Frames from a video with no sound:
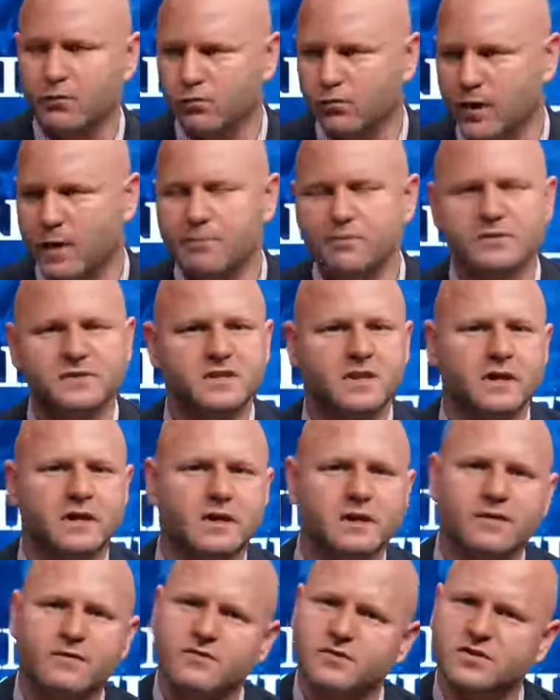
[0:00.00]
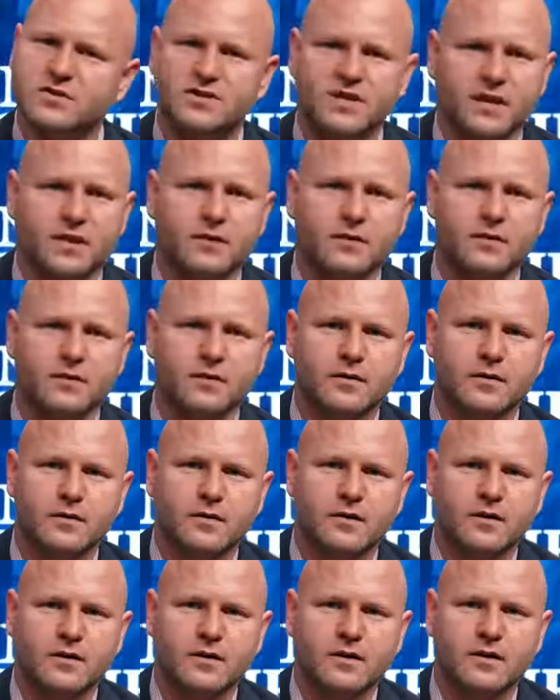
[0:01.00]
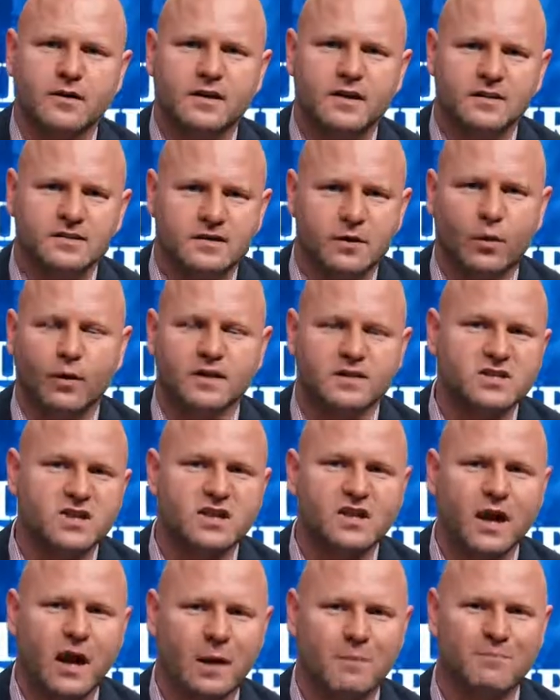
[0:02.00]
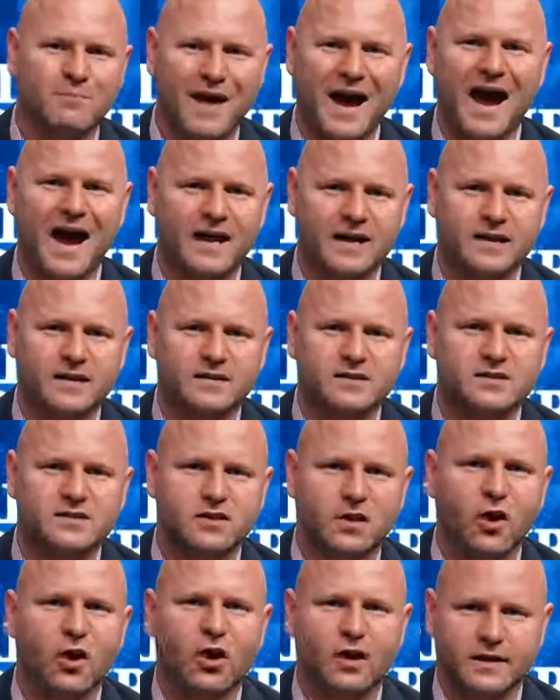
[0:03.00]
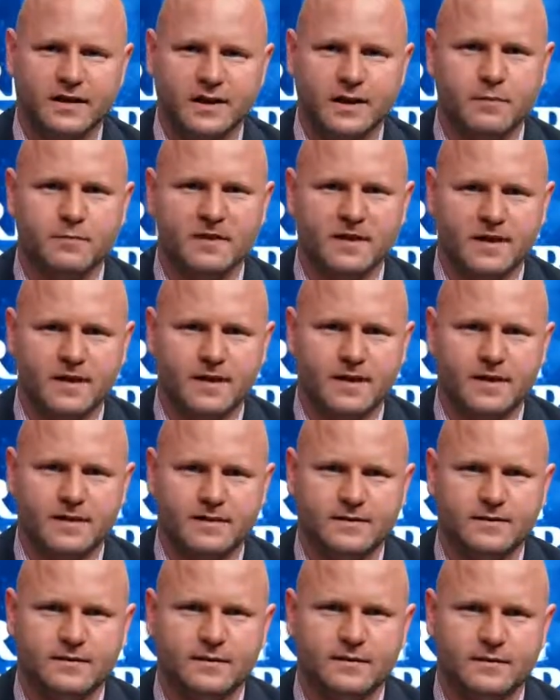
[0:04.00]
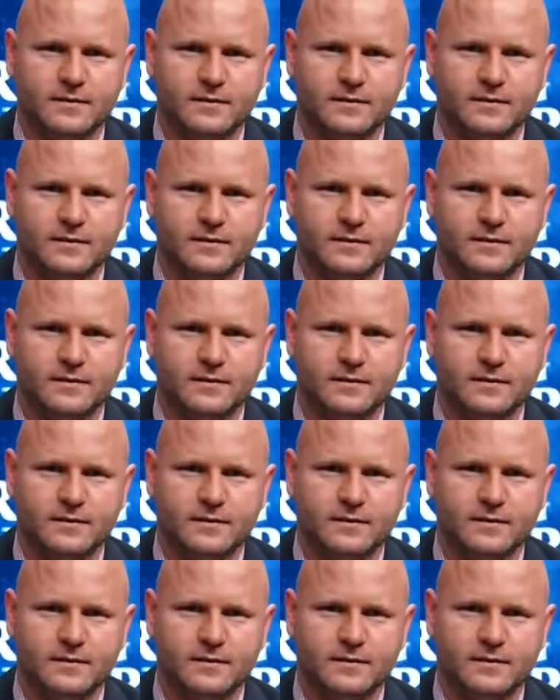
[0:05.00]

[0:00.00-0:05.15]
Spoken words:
representative or senator, is going to come back to haunt him in the end.